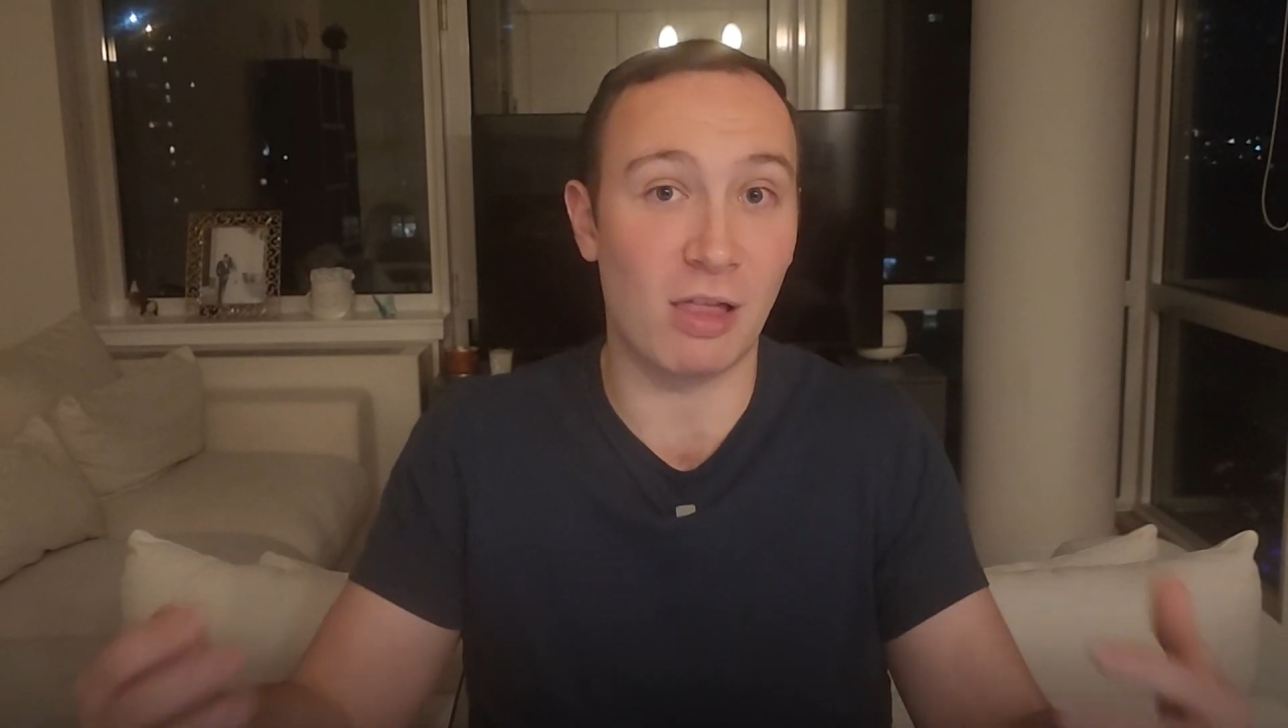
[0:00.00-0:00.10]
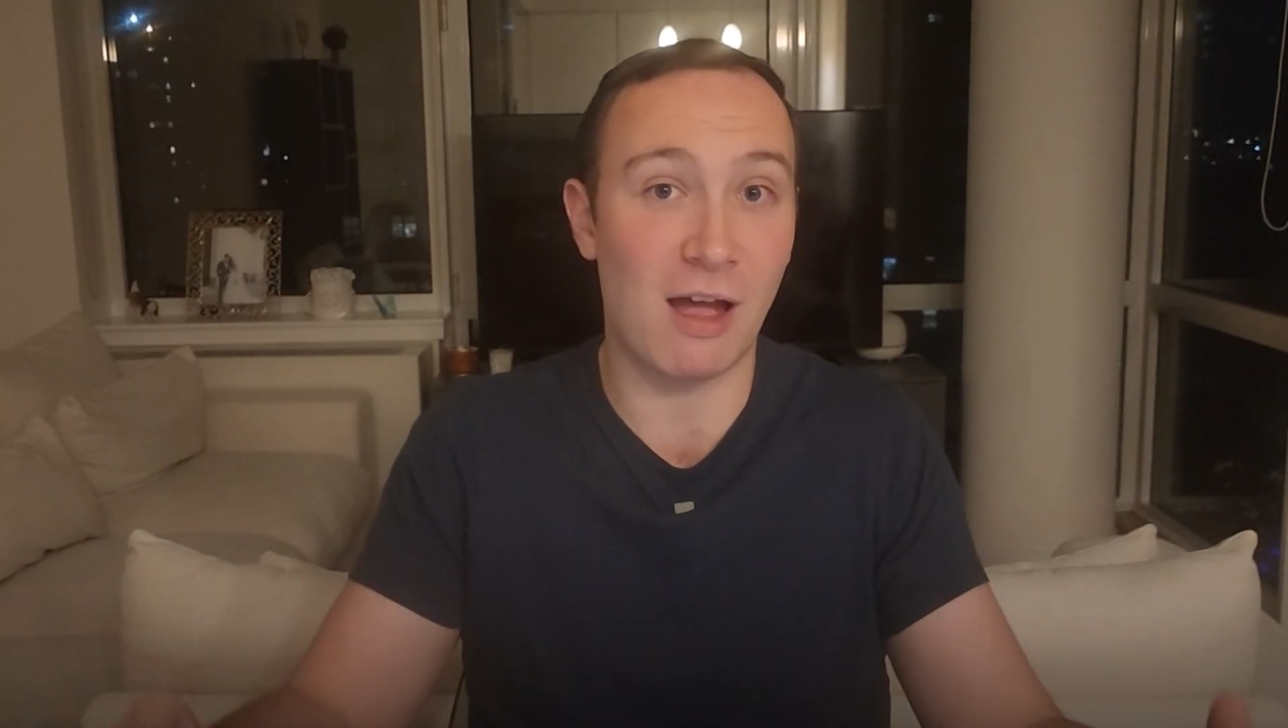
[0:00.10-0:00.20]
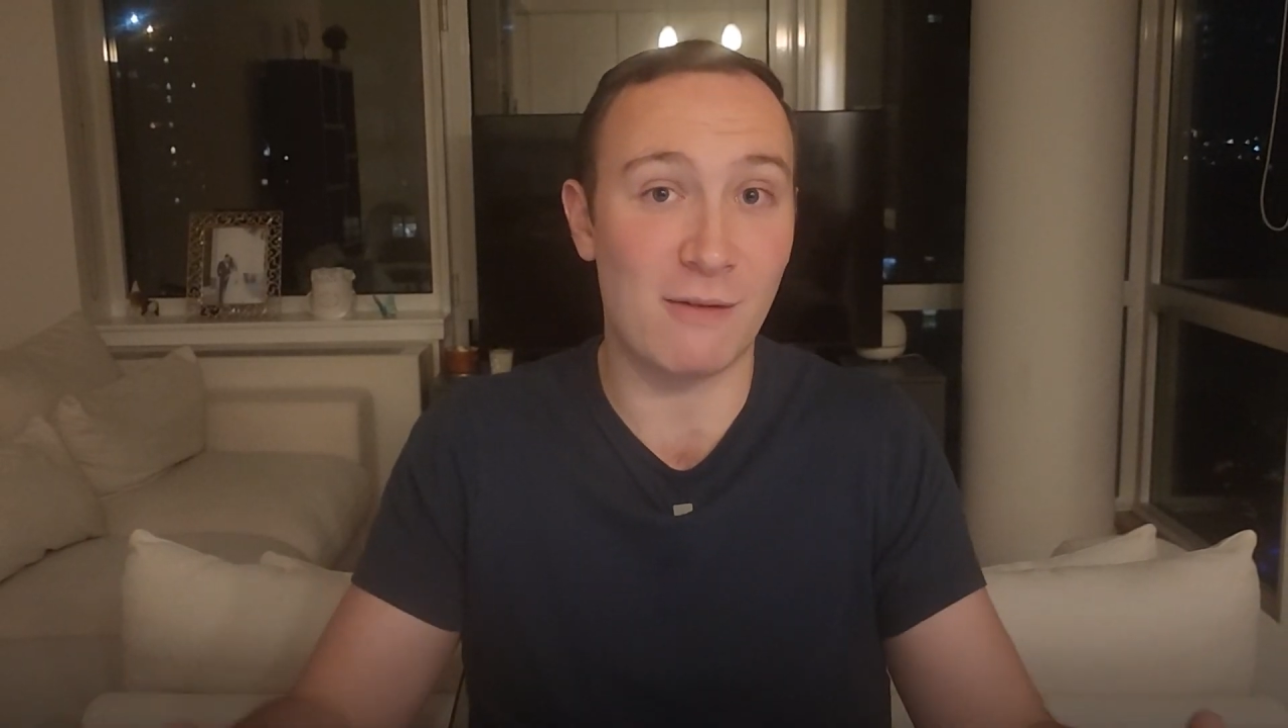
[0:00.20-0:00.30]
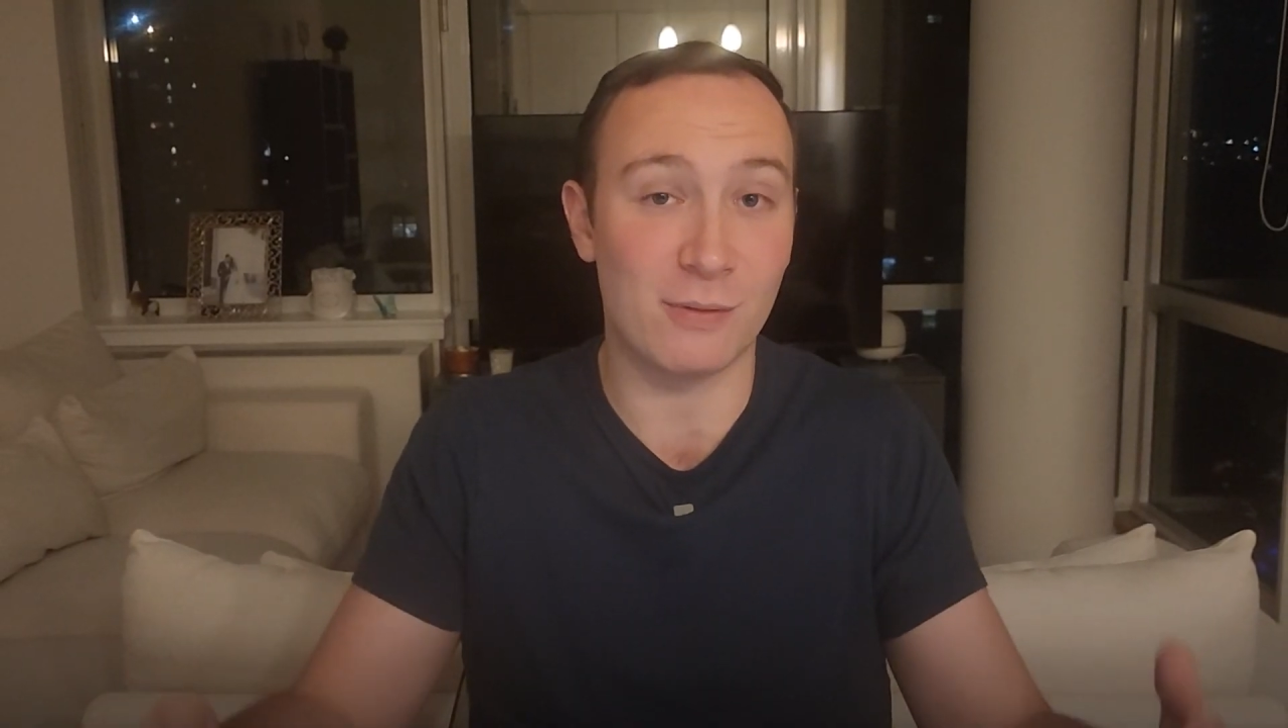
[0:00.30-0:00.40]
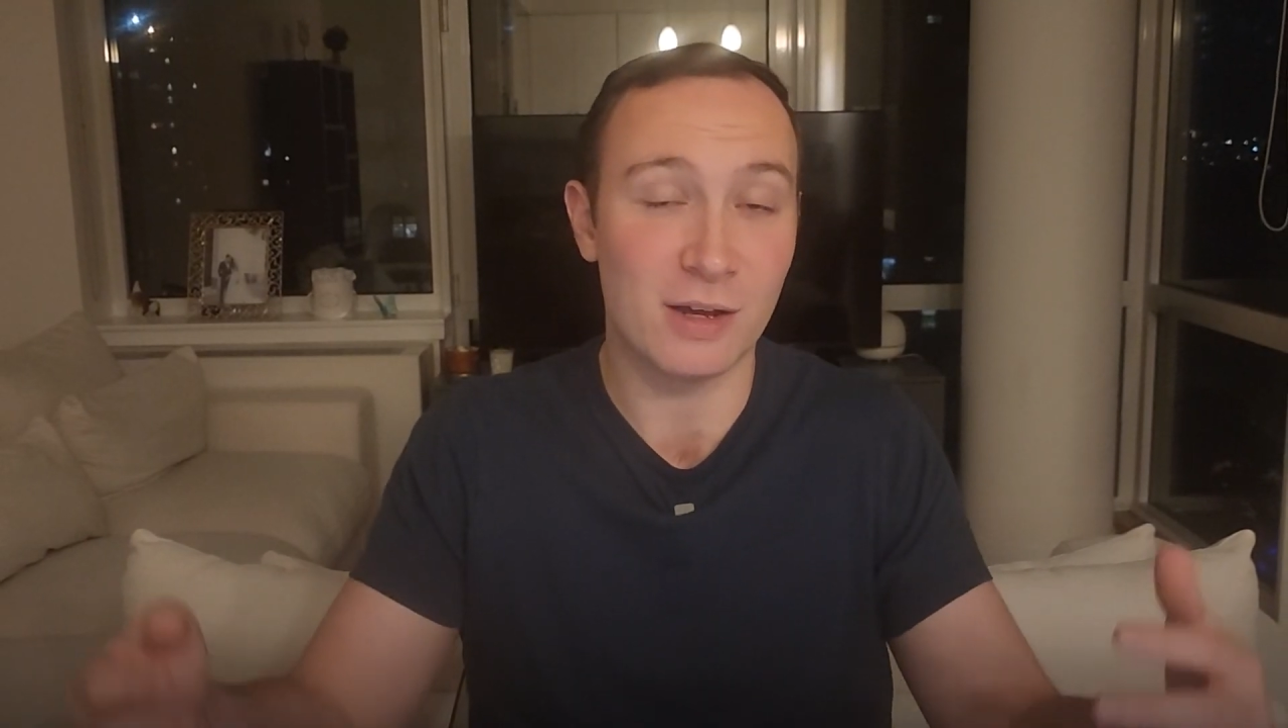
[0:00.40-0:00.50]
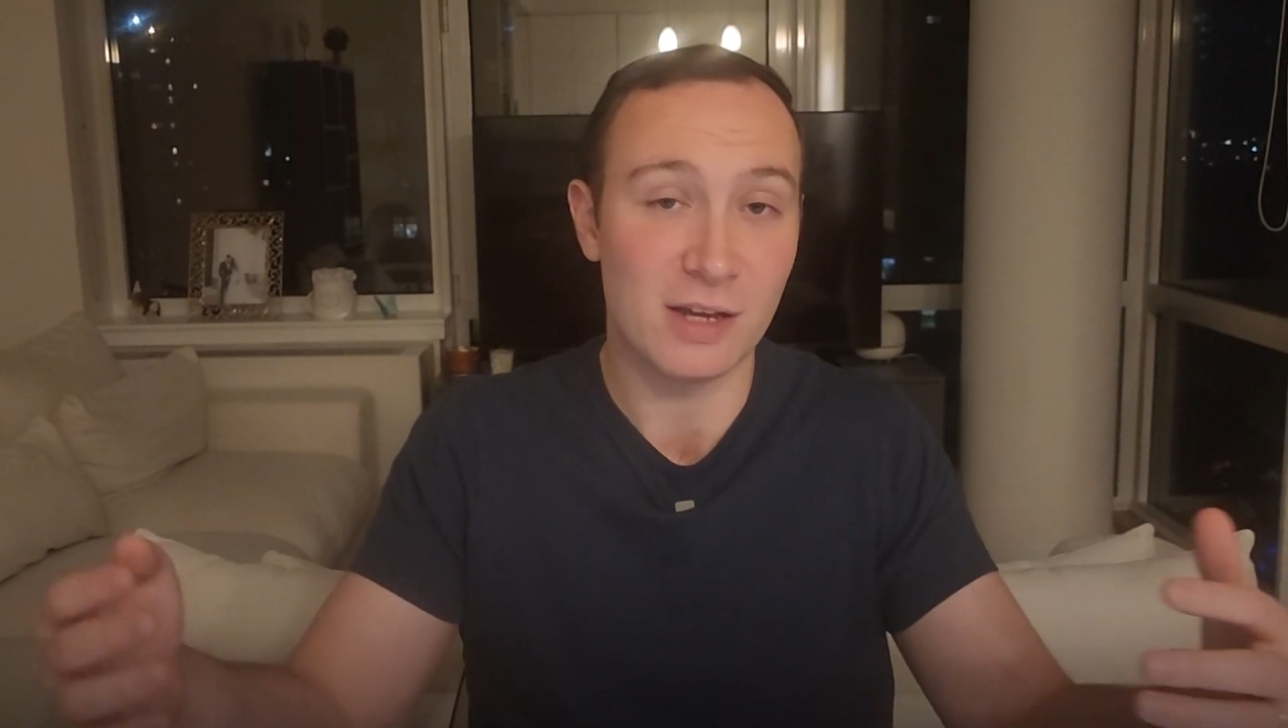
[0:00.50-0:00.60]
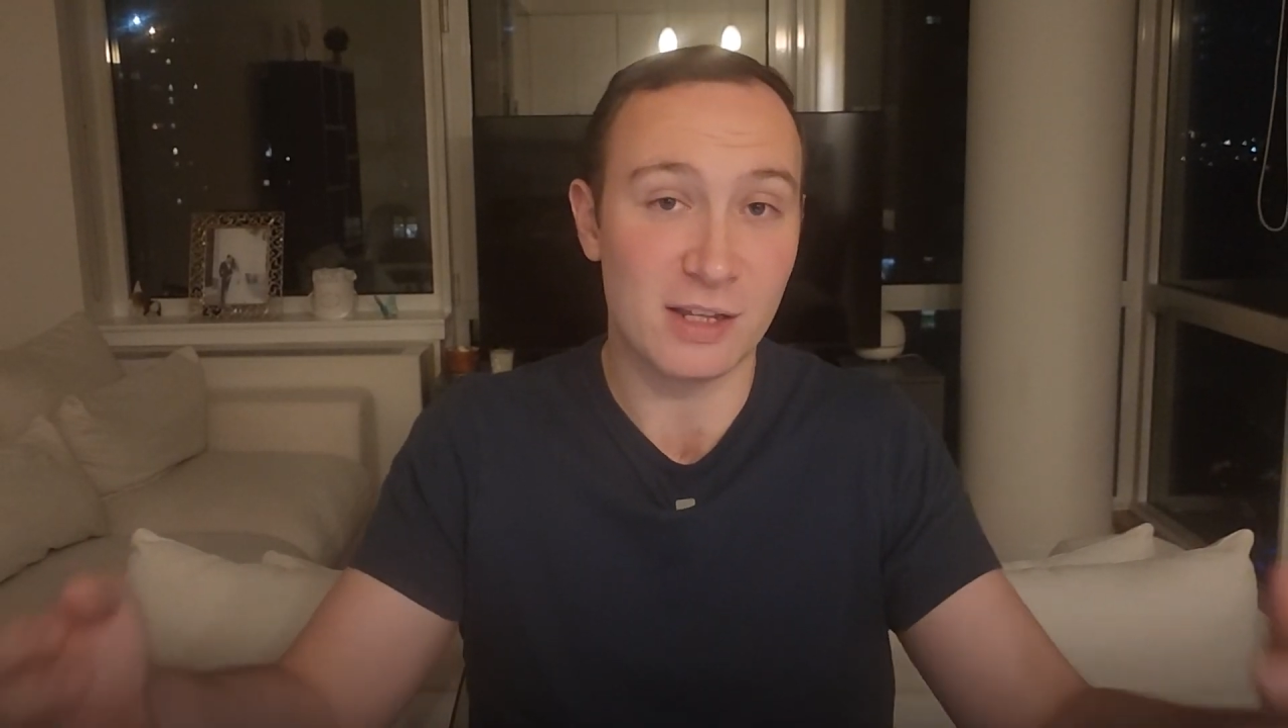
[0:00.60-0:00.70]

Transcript: love